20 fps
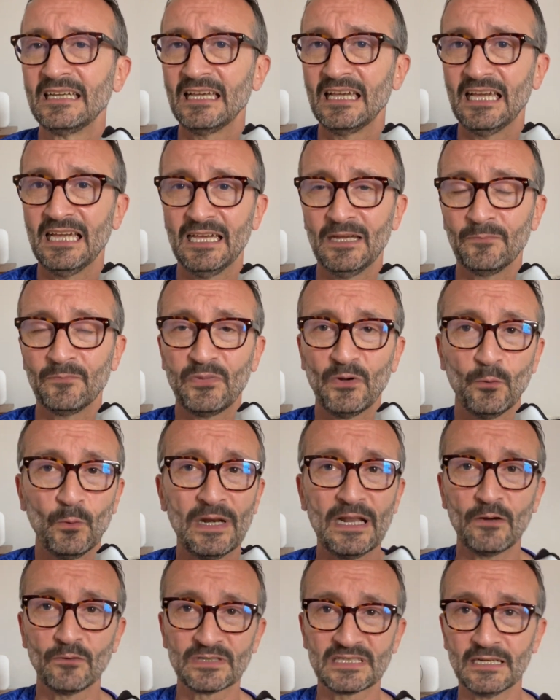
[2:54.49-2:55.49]
But when
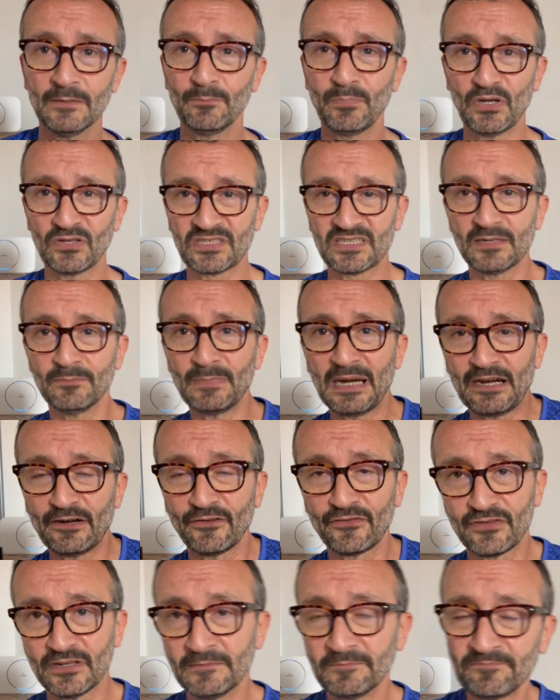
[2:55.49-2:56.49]
I was at Boston
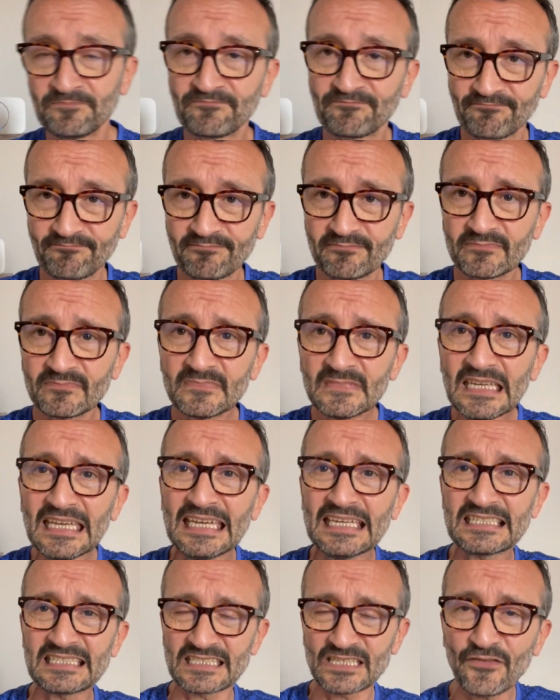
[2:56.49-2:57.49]
Marathon,
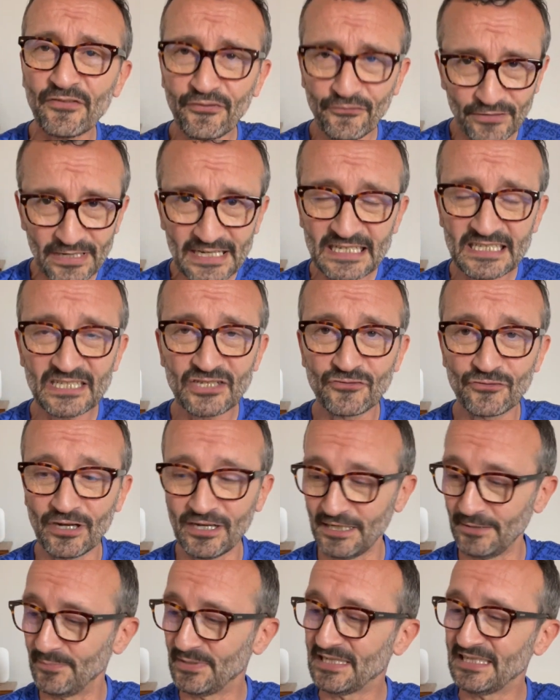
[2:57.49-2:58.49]
it's the 3
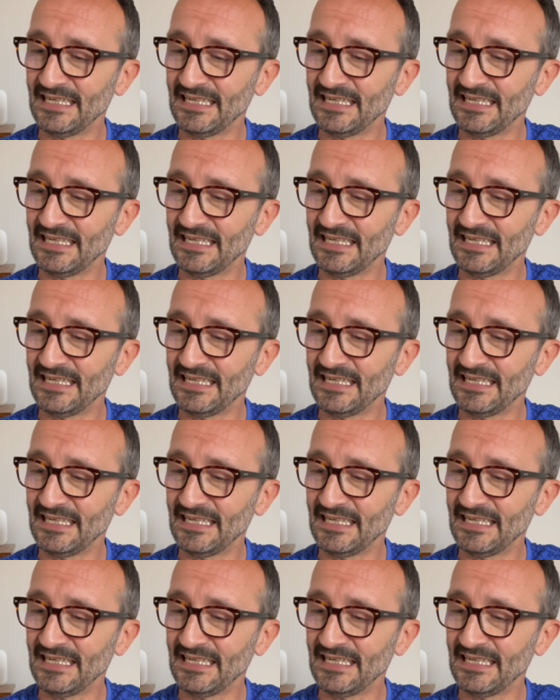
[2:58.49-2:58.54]
stripes.